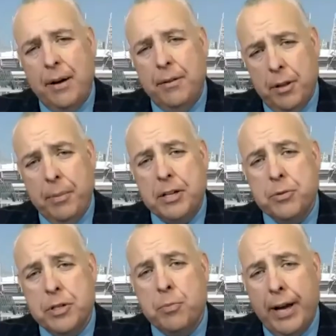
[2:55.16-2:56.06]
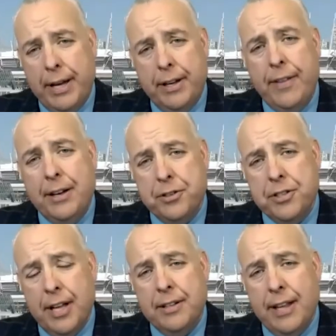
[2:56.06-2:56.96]
the biggest reason why you did that, just
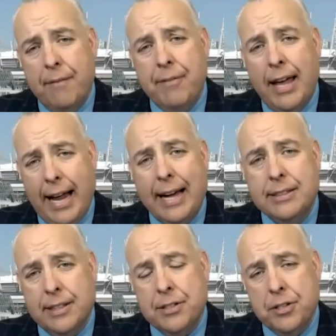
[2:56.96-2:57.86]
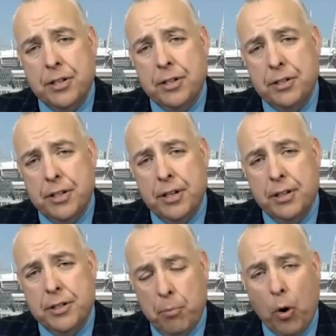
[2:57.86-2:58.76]
to have that access to
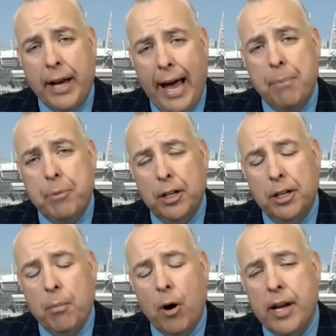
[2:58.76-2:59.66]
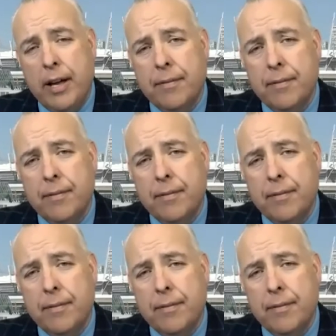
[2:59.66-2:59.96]
more capital in the market?